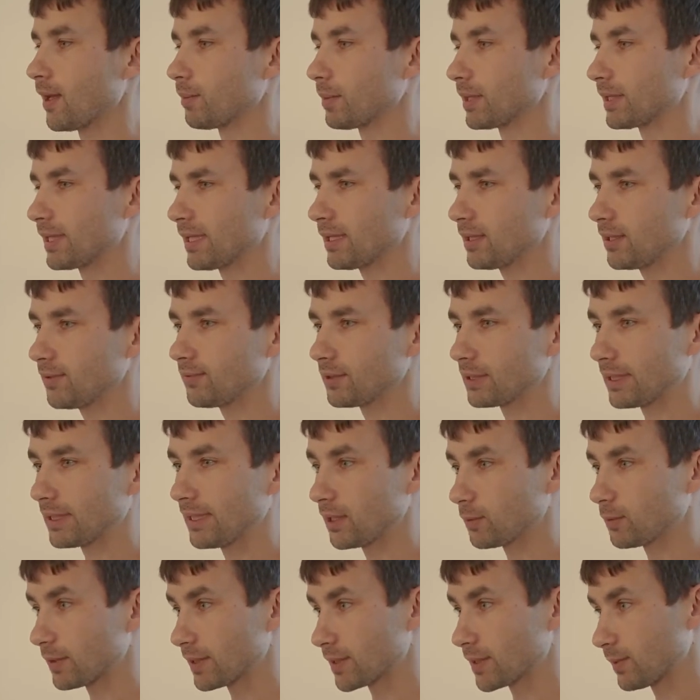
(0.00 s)
But then even
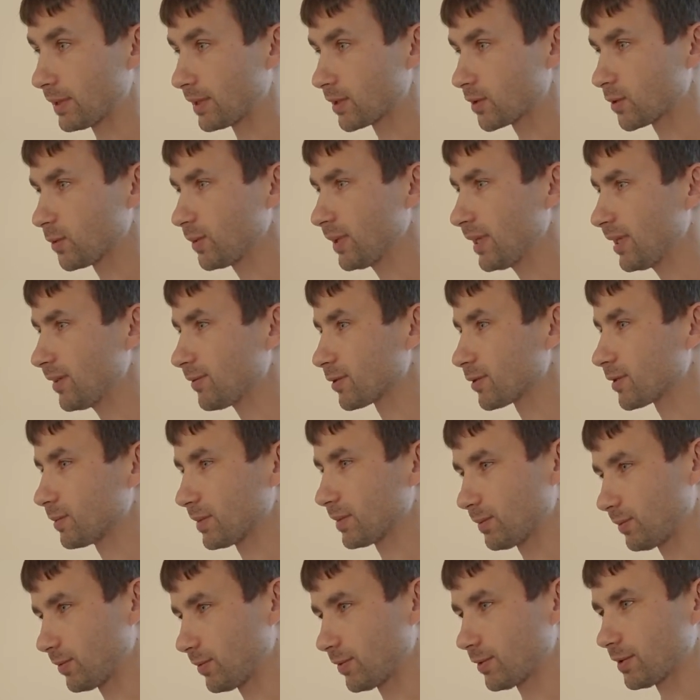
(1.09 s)
gateways went away,
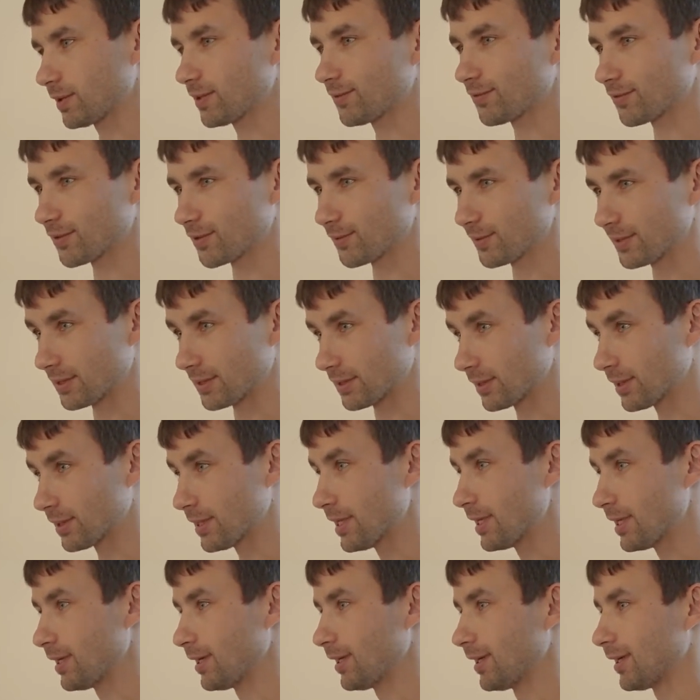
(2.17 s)
but for a different reason.
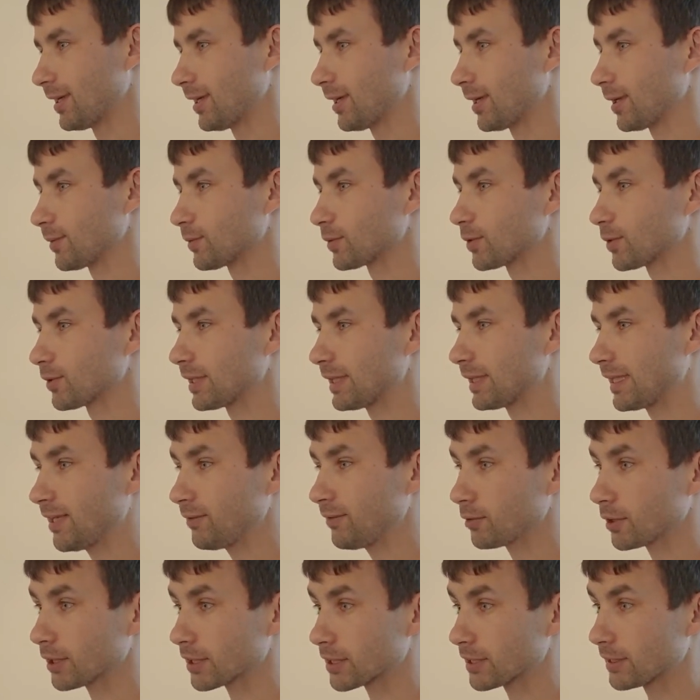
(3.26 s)
So they
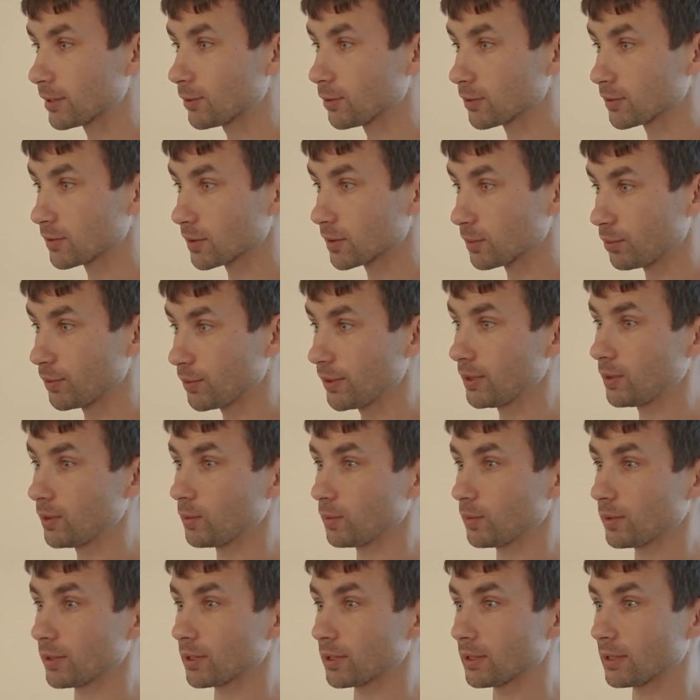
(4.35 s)
never actually got to the point
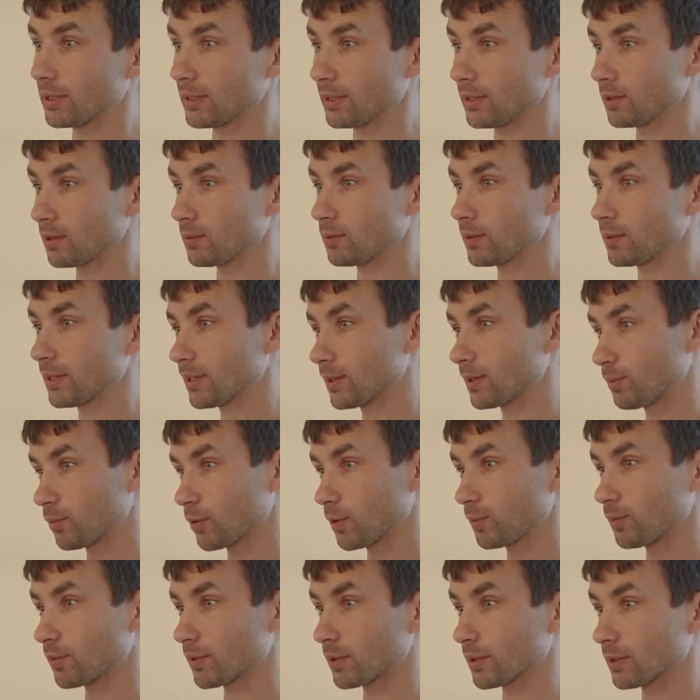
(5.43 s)
where they had a
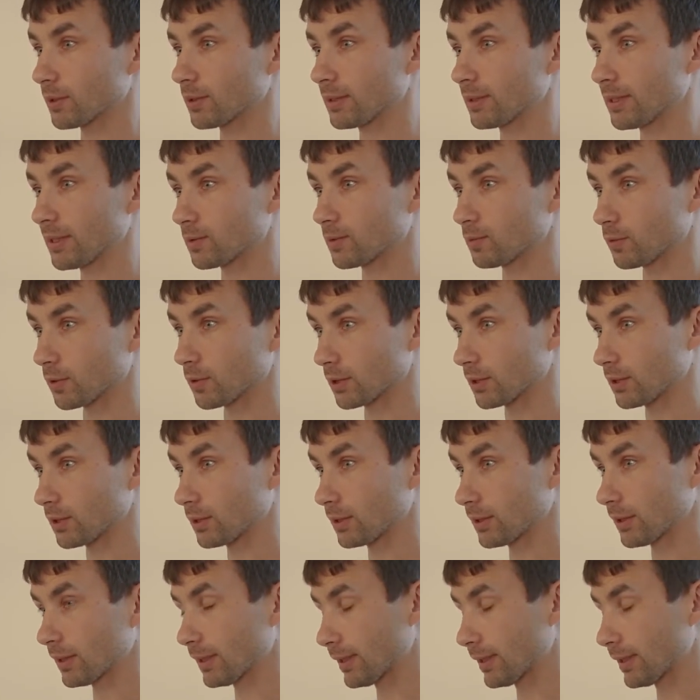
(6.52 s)
proper network.